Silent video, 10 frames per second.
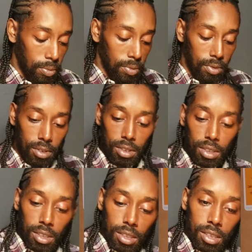
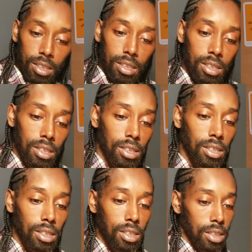
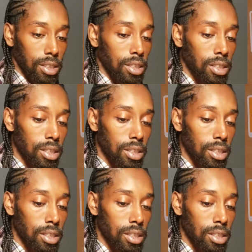Nobody speaks.